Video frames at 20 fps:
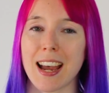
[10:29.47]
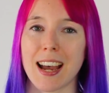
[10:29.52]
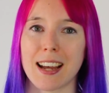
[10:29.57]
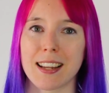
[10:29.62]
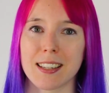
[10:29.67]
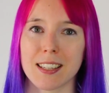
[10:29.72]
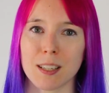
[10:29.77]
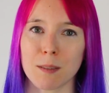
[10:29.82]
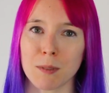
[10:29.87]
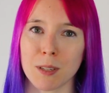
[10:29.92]

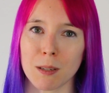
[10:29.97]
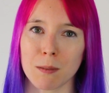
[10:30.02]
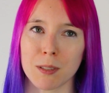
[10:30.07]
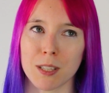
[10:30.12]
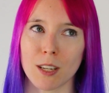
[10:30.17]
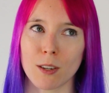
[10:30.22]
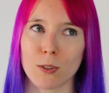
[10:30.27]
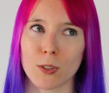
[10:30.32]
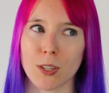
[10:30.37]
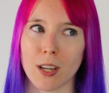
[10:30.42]
and sometimes
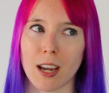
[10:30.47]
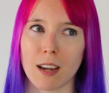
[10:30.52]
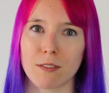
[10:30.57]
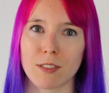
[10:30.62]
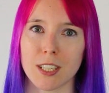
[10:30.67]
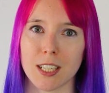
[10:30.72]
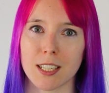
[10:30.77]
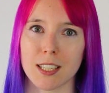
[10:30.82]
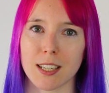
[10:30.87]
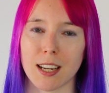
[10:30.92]
they also
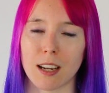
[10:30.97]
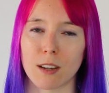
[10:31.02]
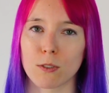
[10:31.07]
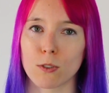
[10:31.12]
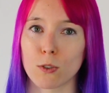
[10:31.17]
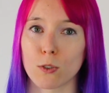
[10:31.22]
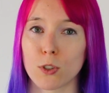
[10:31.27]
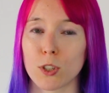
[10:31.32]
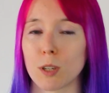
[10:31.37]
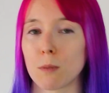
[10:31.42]
have
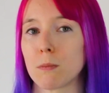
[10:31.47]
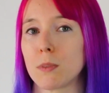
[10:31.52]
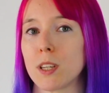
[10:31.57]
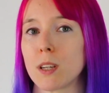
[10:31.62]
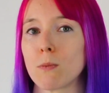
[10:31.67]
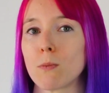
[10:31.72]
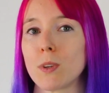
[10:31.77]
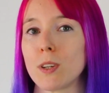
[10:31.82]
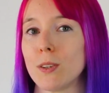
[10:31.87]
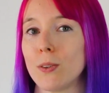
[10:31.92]
discounts on
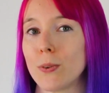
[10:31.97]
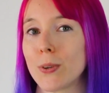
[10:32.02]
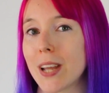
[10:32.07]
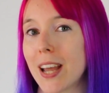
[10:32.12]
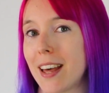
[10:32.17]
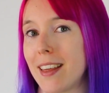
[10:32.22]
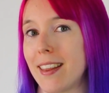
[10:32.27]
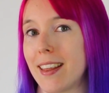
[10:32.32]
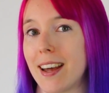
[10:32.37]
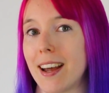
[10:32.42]
something when you
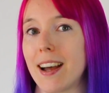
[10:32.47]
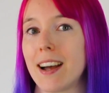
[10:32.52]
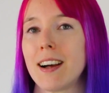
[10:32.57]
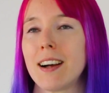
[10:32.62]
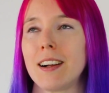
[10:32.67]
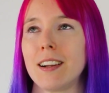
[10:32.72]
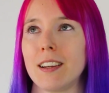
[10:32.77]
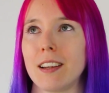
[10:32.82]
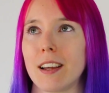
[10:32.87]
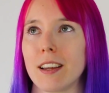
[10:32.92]
get there,
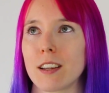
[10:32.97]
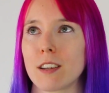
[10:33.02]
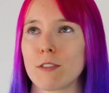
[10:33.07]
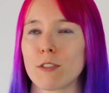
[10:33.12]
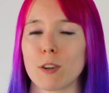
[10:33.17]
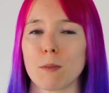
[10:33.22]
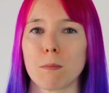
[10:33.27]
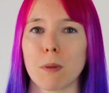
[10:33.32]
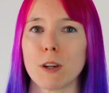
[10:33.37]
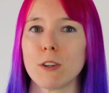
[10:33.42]
like
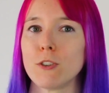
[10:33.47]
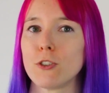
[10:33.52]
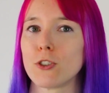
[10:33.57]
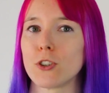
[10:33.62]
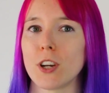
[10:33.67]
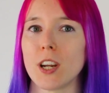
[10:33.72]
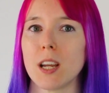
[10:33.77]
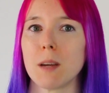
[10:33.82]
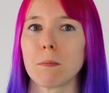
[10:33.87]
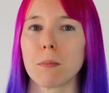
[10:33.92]
for a boat
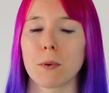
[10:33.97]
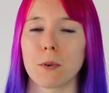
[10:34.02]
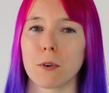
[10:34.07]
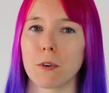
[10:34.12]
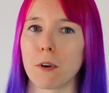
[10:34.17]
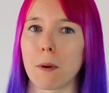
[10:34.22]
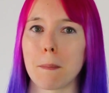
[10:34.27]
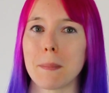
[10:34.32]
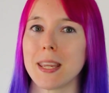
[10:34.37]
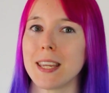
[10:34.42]
trip
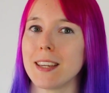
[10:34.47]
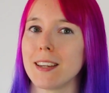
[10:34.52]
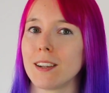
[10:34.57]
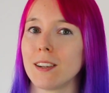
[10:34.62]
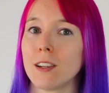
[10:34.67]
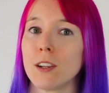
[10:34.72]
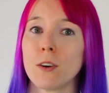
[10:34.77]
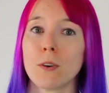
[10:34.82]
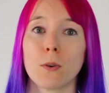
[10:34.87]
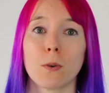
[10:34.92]
or a
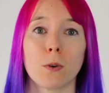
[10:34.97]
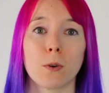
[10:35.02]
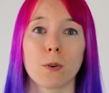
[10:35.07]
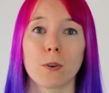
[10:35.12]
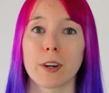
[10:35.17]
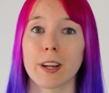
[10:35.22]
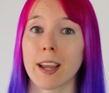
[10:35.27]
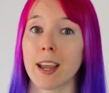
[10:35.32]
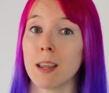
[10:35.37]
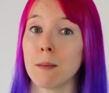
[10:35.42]
meal
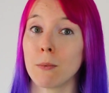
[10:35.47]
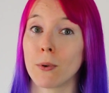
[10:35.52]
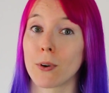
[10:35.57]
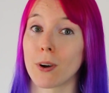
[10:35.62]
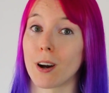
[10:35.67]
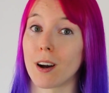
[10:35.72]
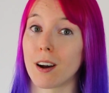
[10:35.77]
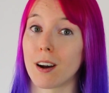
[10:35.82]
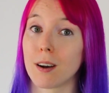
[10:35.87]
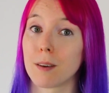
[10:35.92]
or a cable
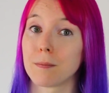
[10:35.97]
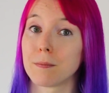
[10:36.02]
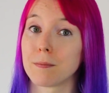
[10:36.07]
car.